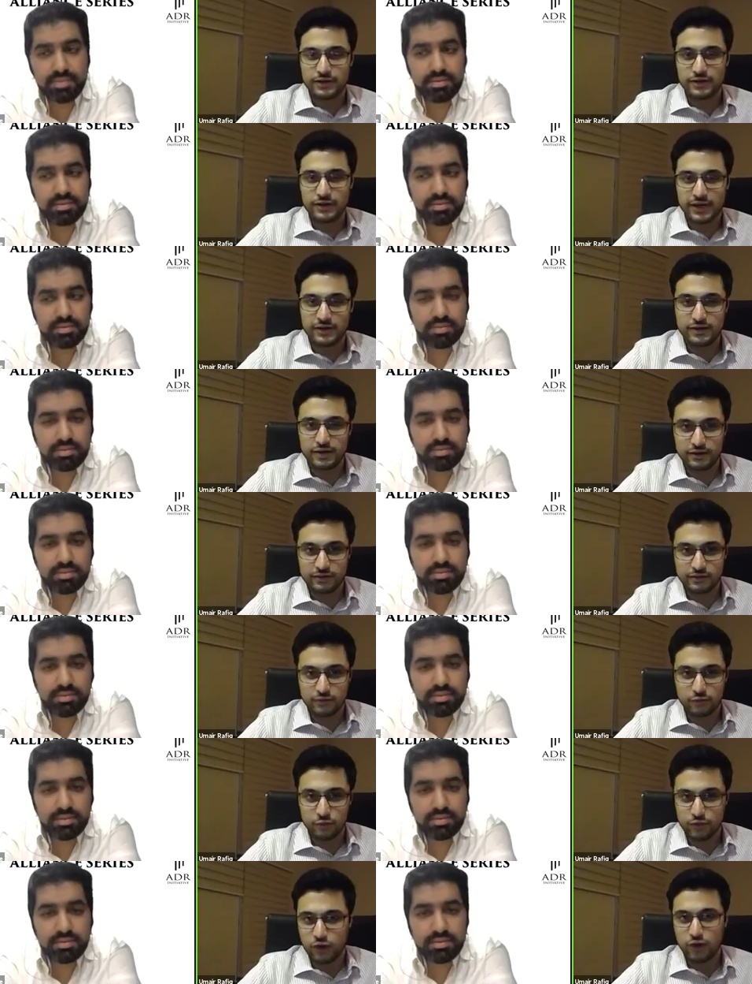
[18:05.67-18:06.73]
Speaker 1: uh, A D R
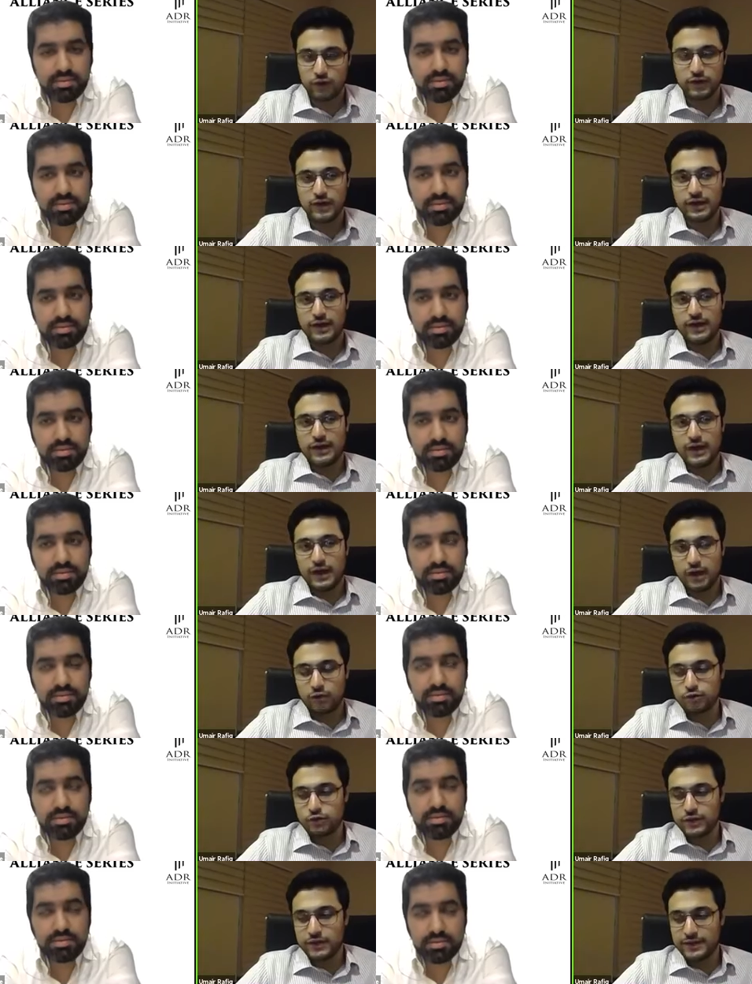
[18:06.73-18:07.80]
is going on? How
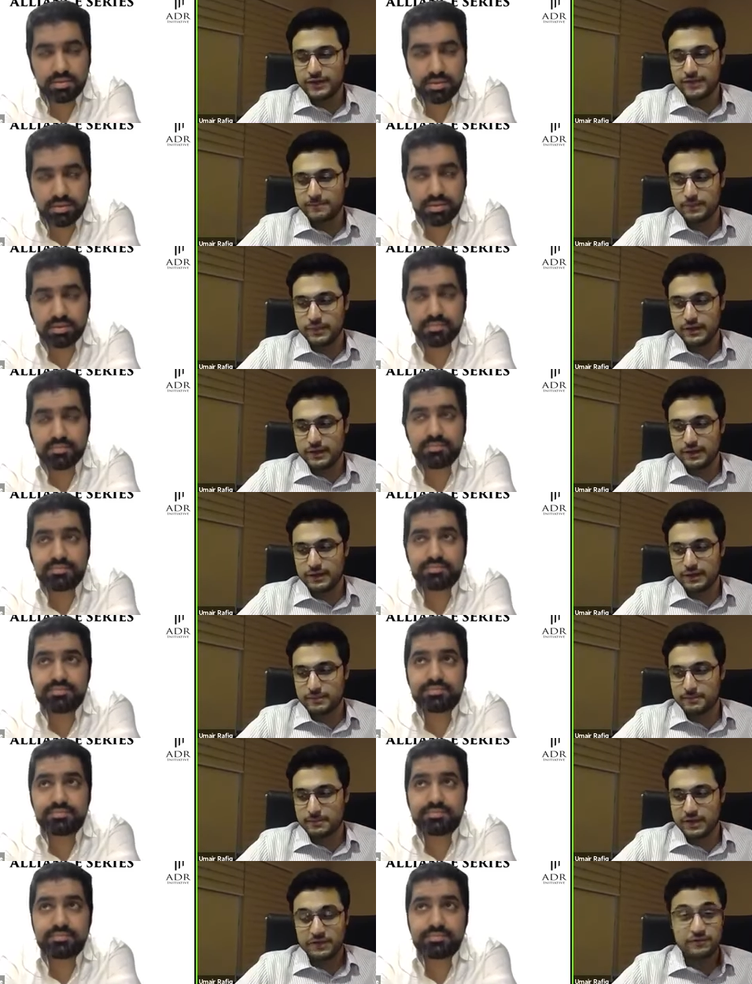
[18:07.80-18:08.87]
do they okay. uh,
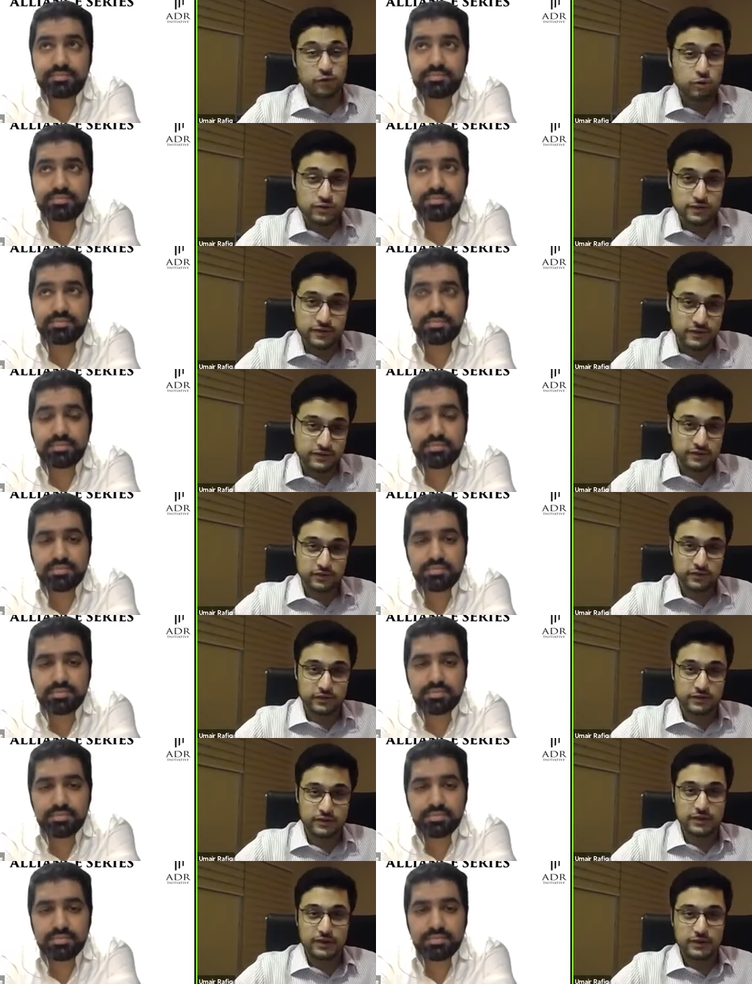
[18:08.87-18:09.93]
enforce the
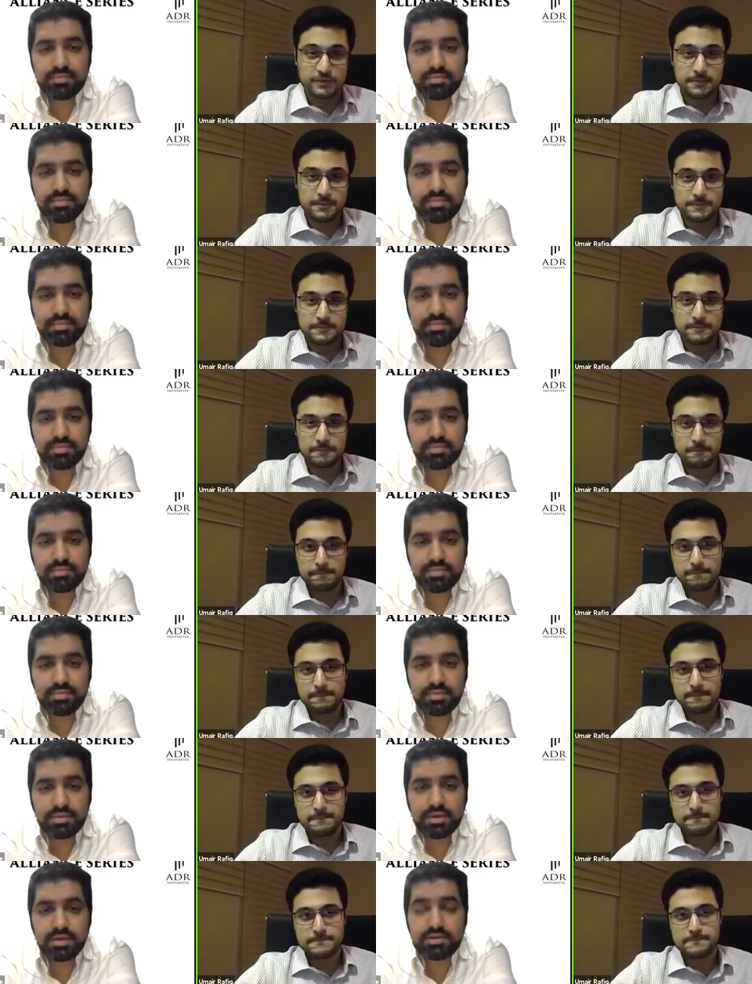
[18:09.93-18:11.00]
decisions?
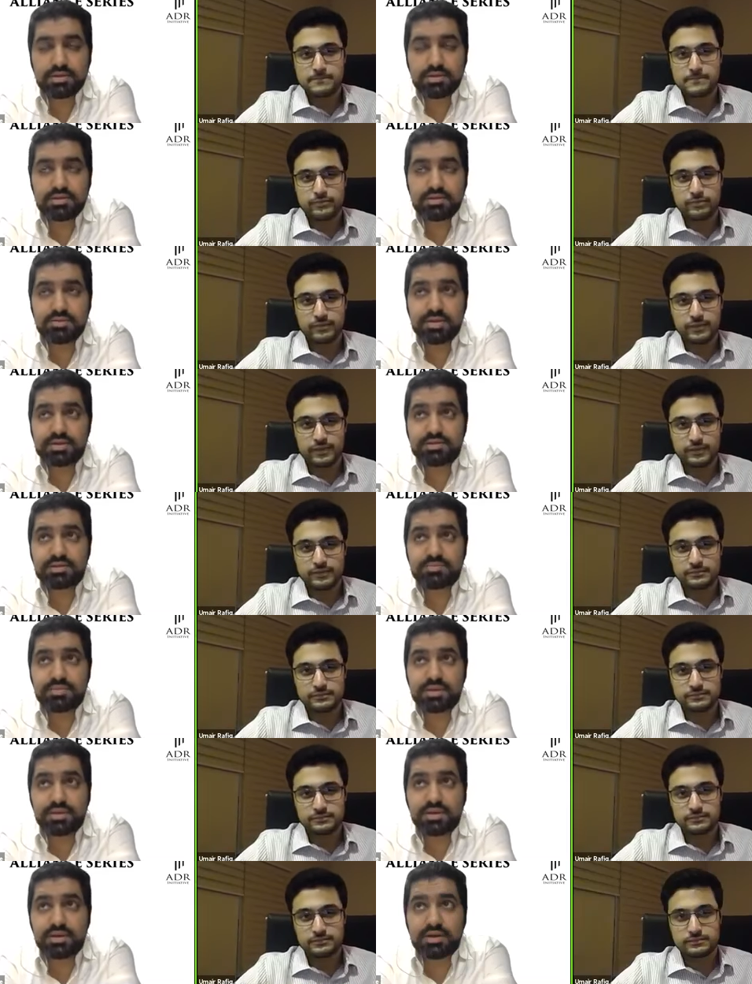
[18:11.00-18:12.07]
Speaker 2: So it's very
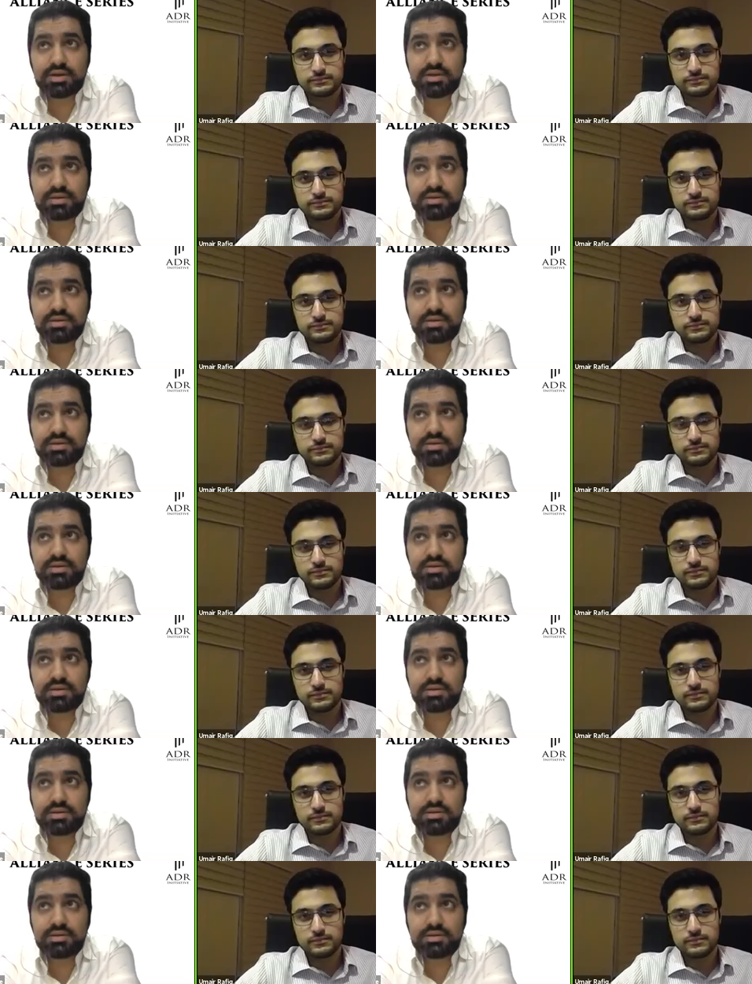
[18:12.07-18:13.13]
simple. In
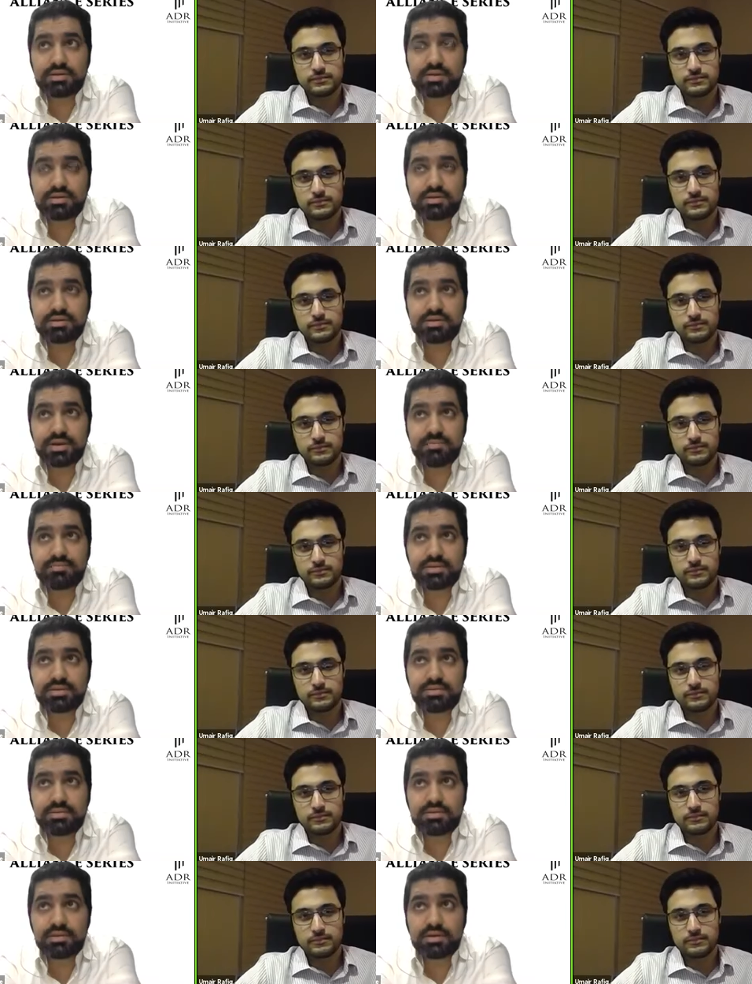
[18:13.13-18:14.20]
uh, let's say some
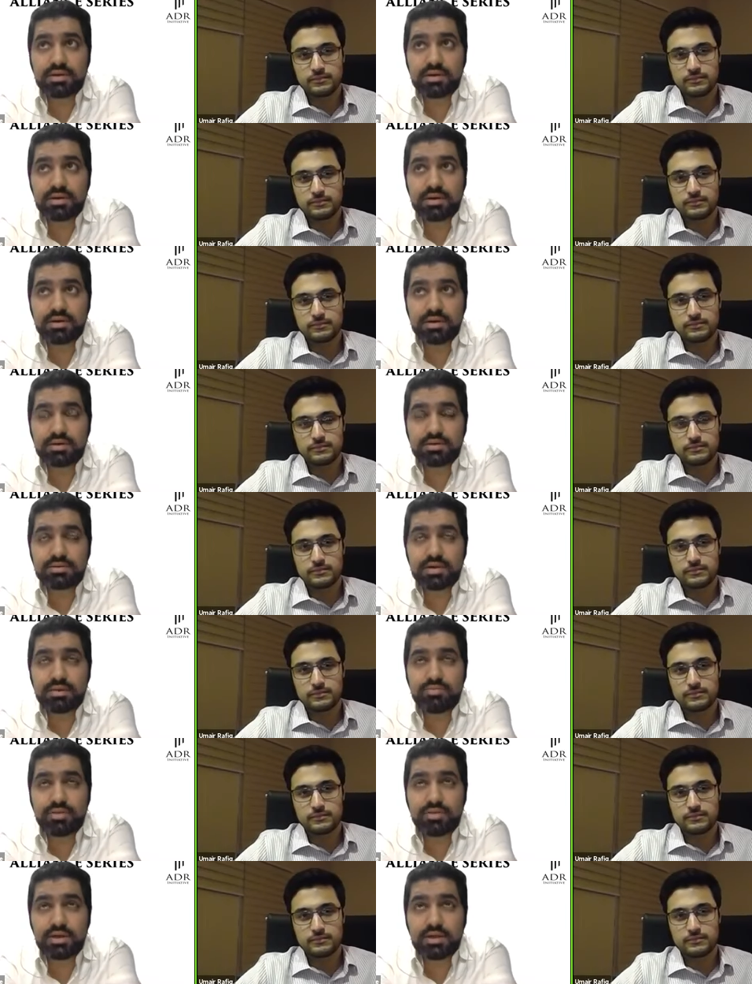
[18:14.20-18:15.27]
uh,
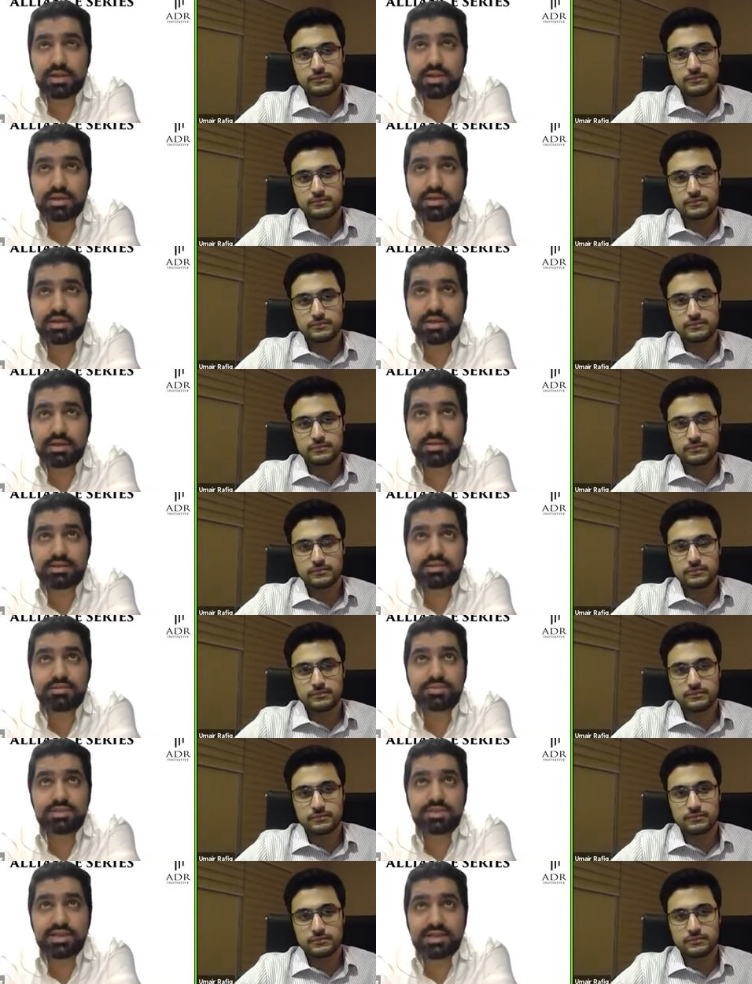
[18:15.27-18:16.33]
somewhere like, I
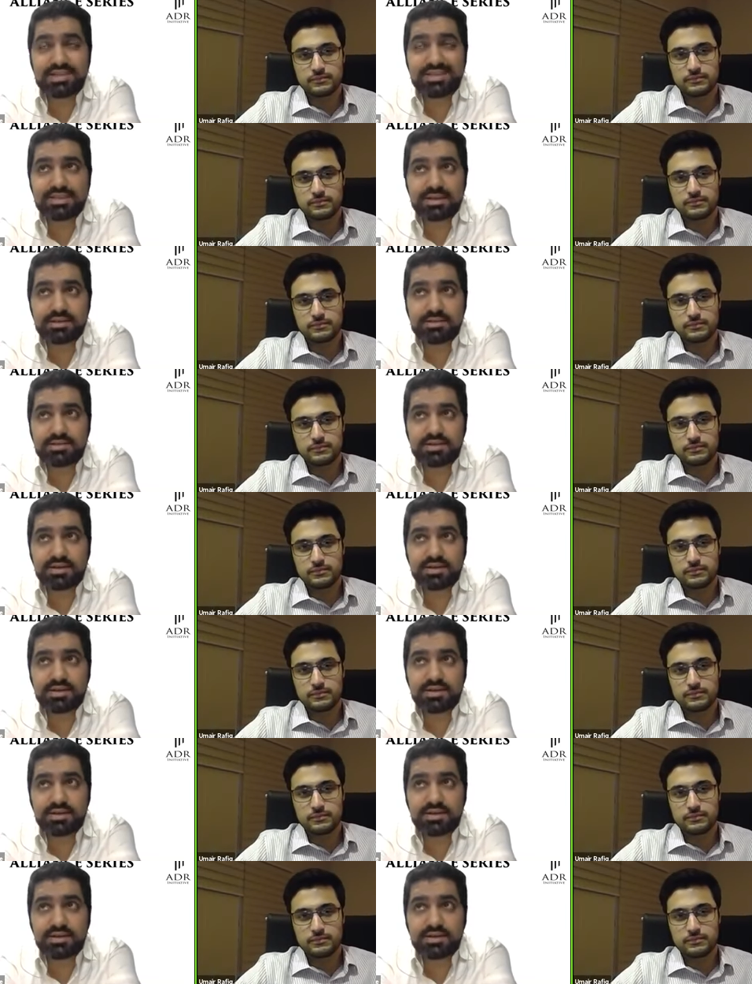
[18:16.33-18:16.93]
think it was Italy that